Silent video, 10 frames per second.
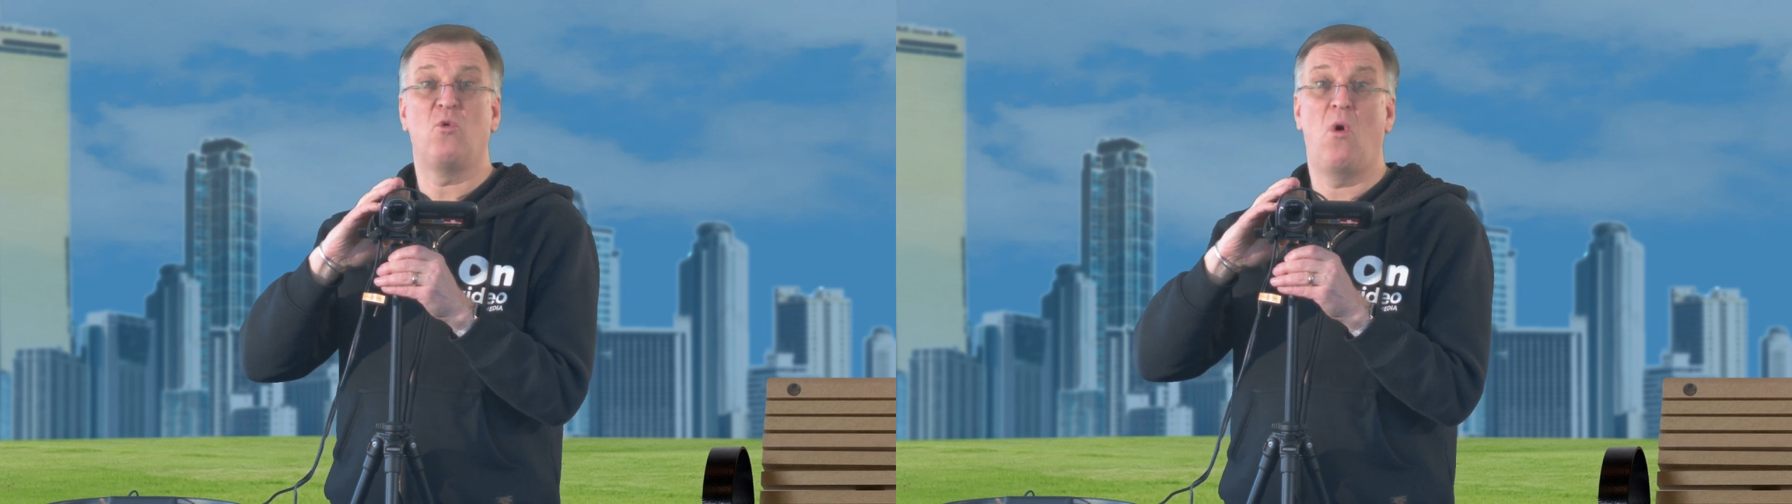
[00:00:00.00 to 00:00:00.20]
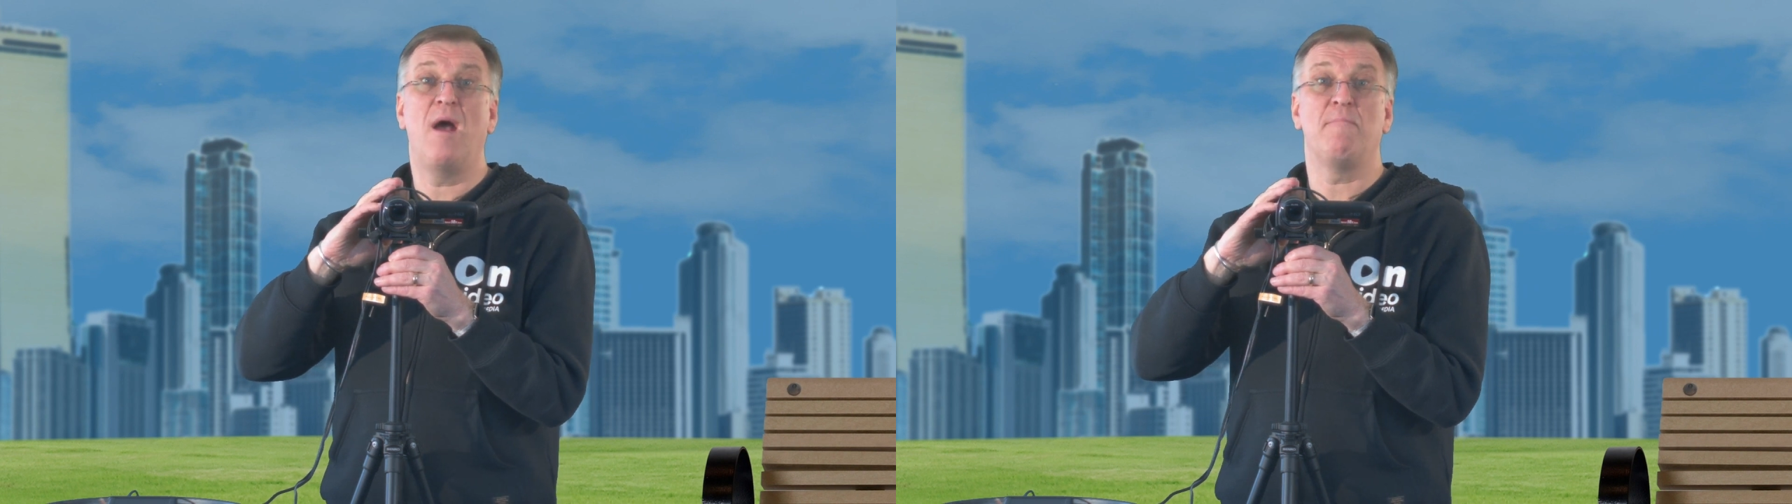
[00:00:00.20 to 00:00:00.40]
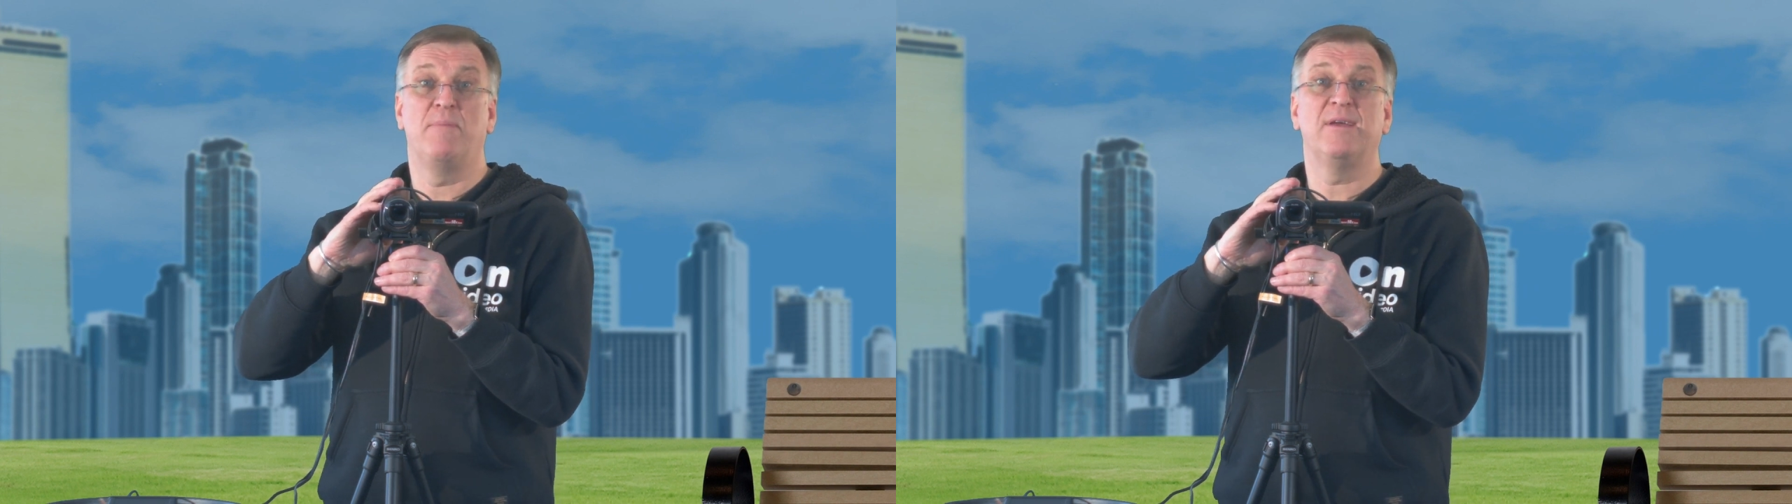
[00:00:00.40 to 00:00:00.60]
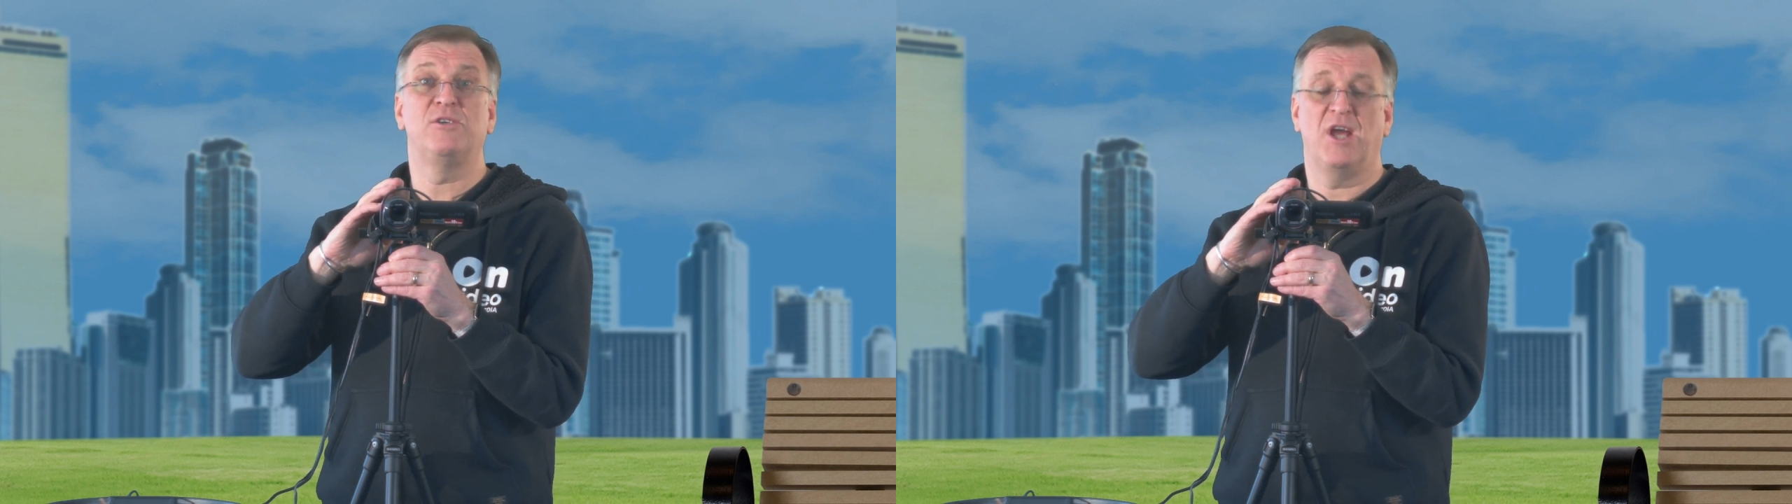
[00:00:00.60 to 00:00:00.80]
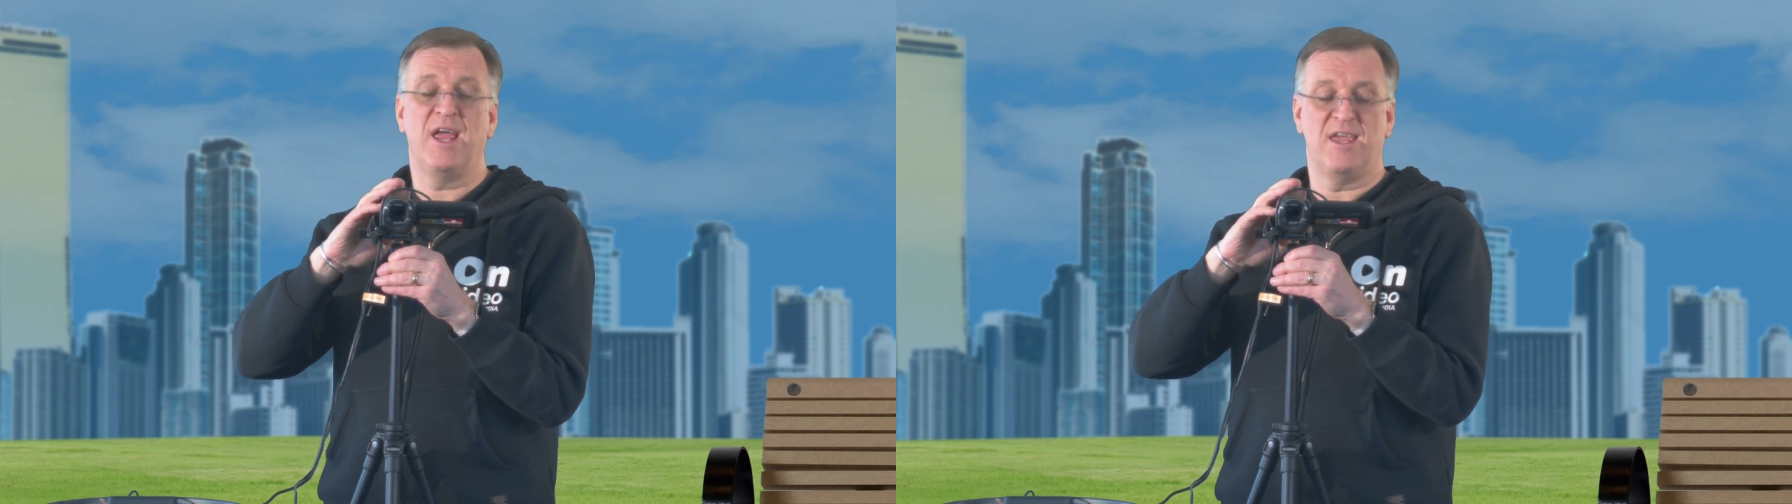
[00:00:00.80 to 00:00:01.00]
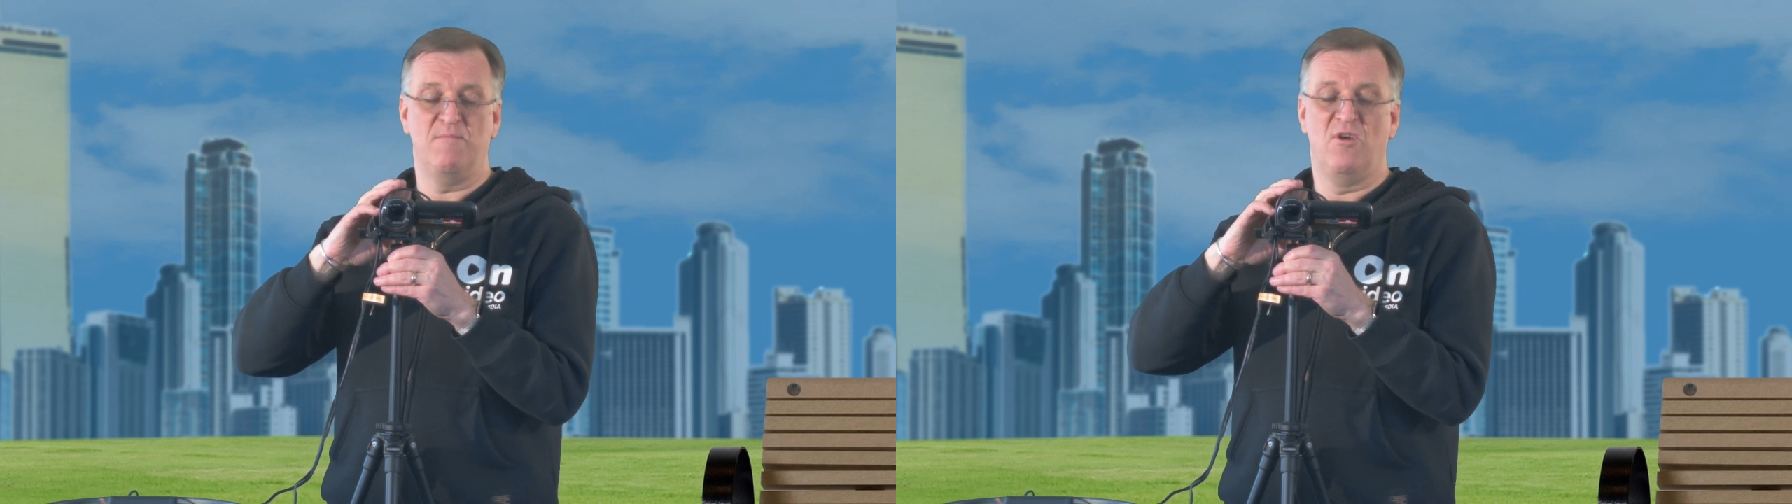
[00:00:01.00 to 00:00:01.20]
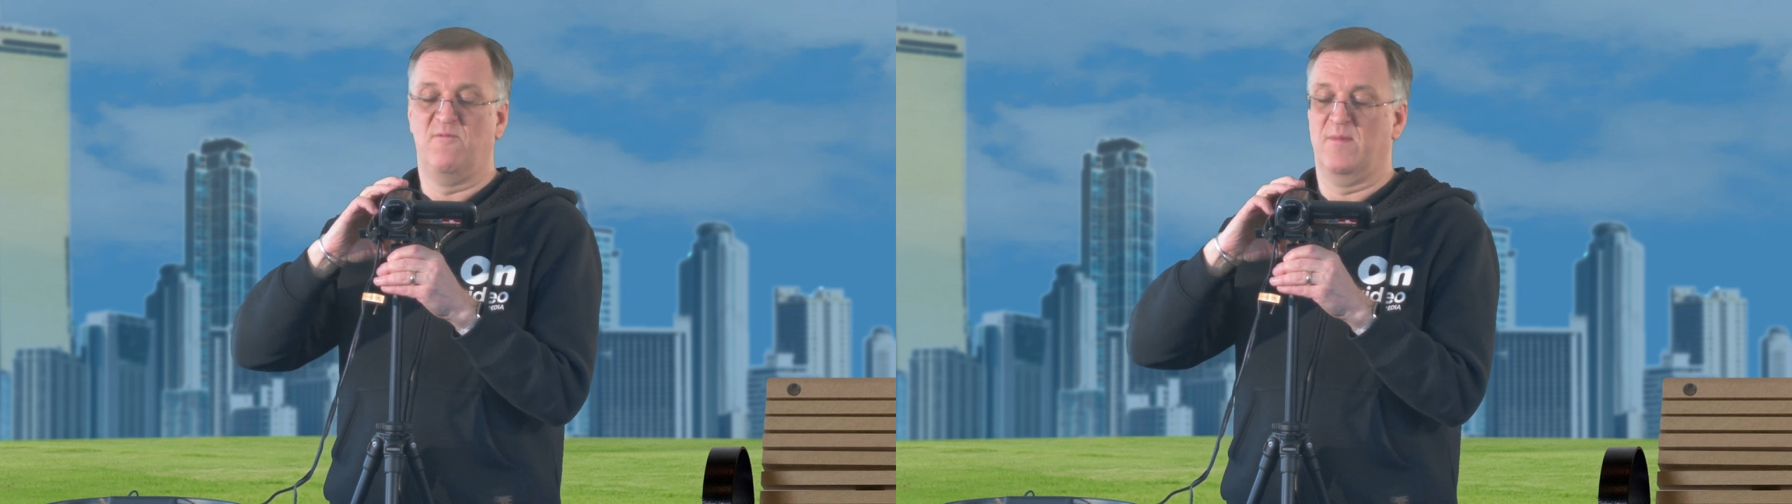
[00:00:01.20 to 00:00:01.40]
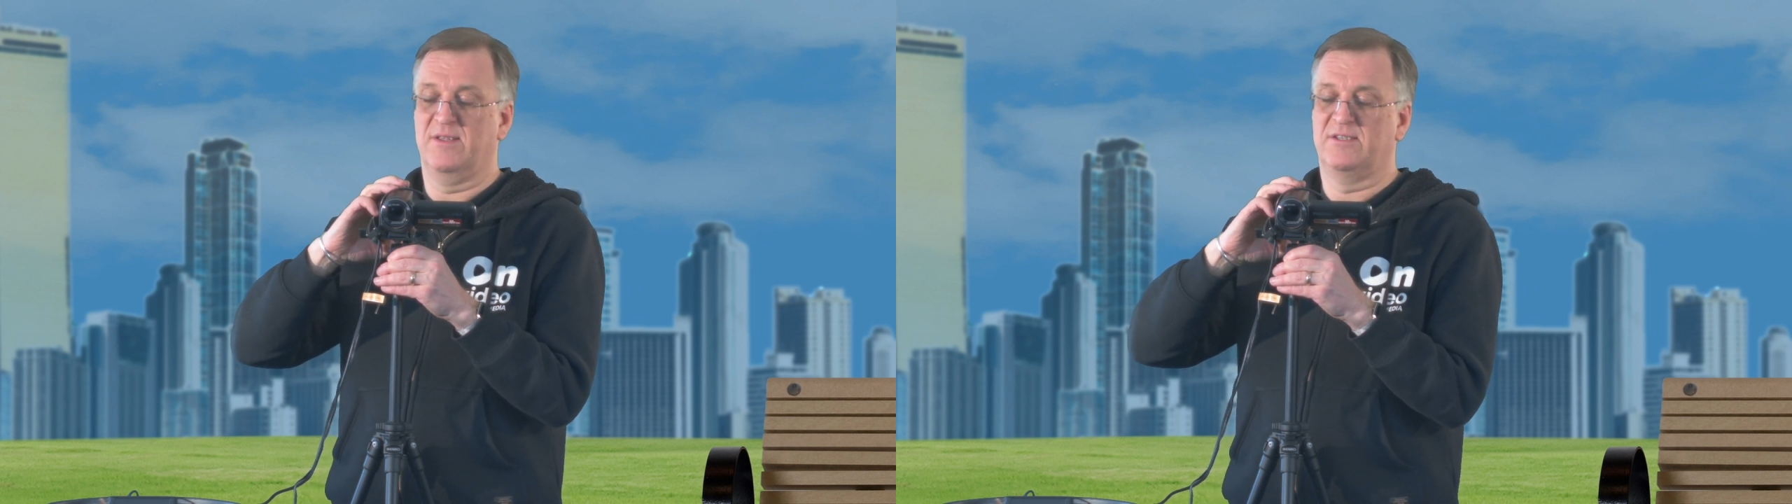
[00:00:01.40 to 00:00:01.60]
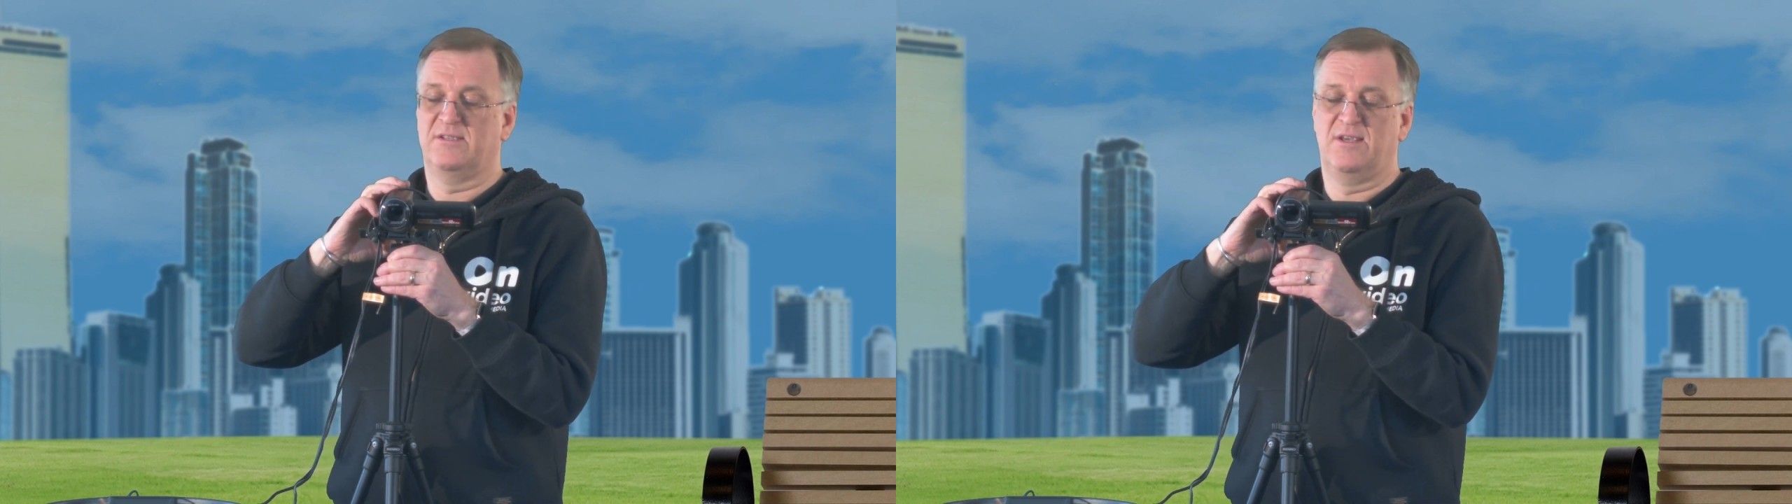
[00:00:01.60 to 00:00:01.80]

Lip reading: quite big, shaky movements.